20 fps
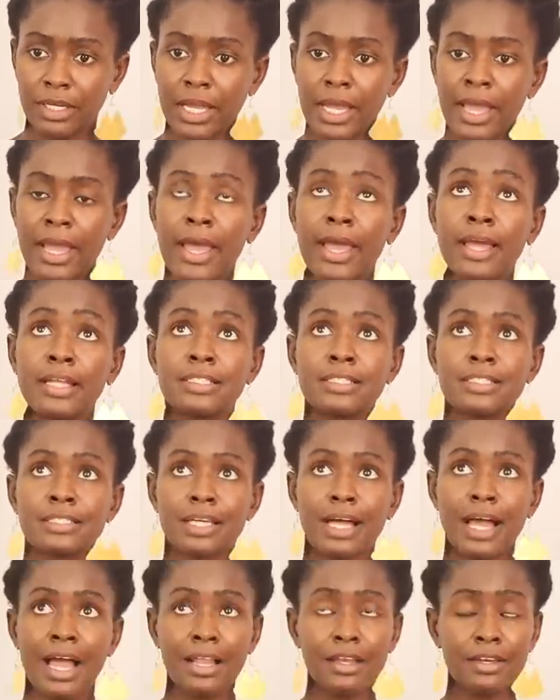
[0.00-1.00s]
And
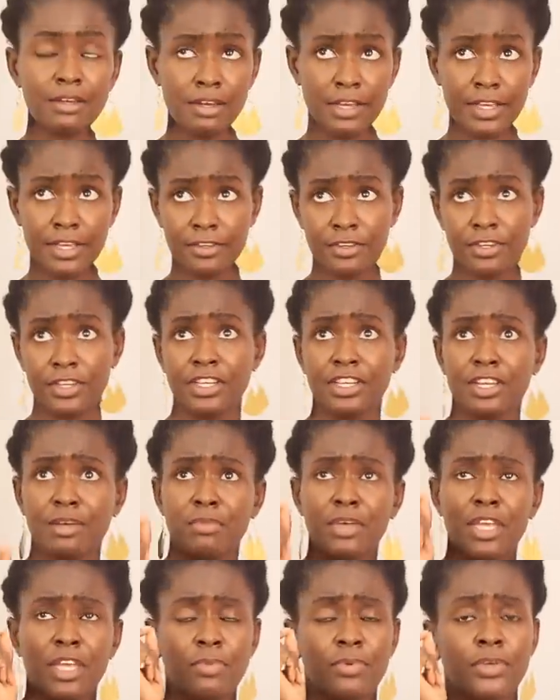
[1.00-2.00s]
unlike in
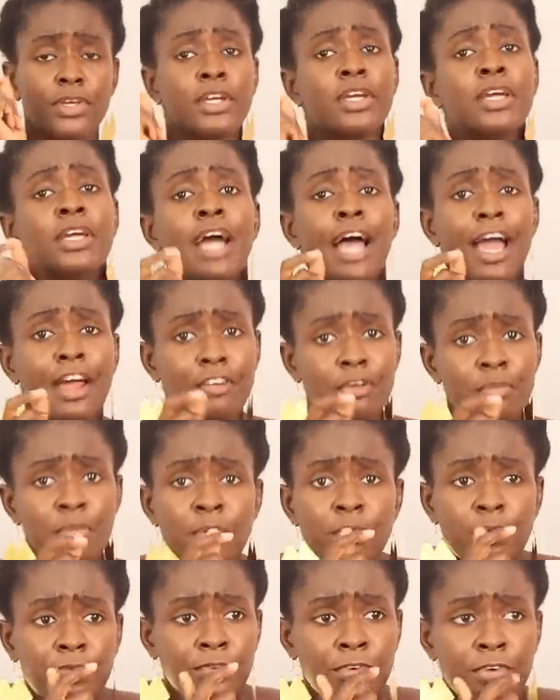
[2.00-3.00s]
Namibia, I
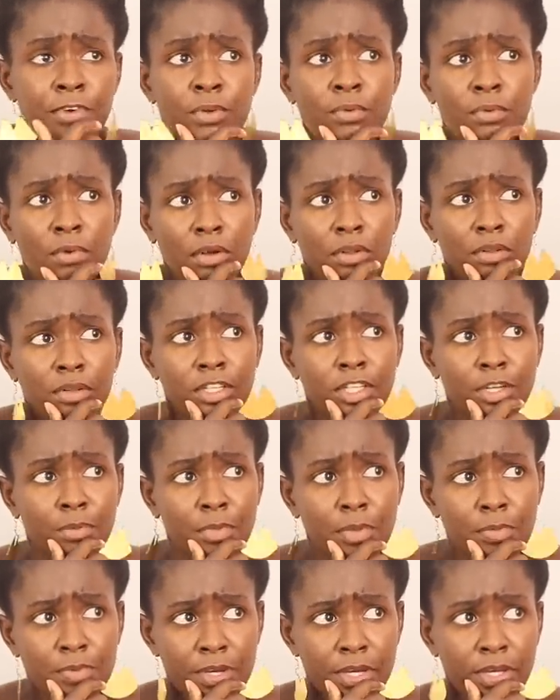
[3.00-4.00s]
remember very well in
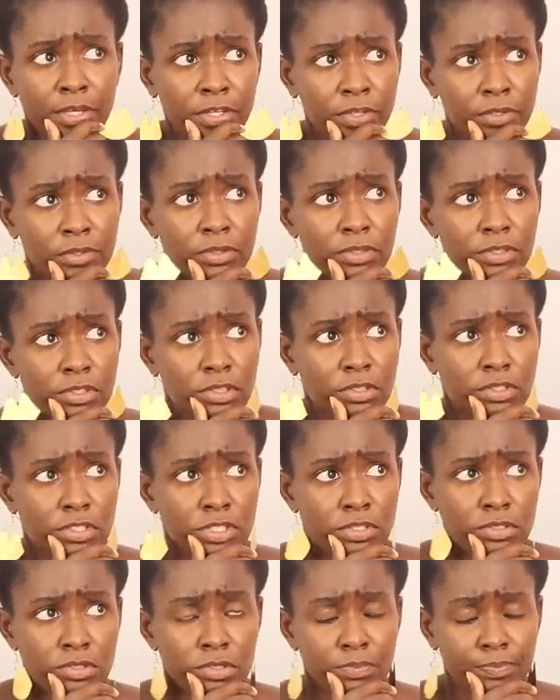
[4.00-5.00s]
Namibia, you could
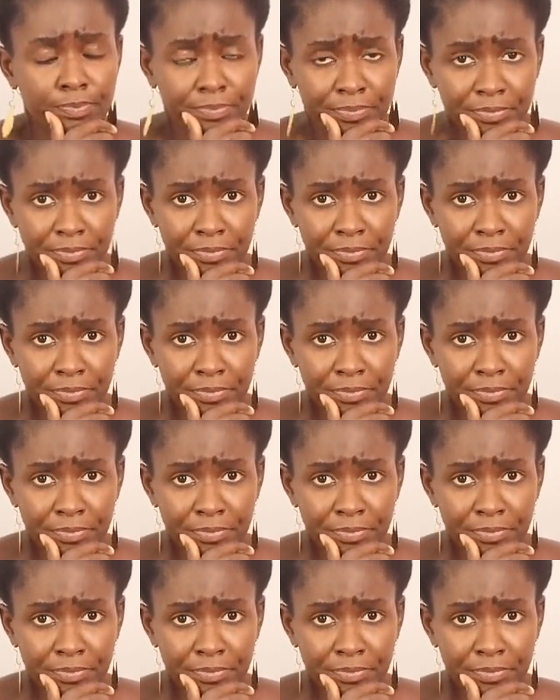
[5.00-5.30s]
also,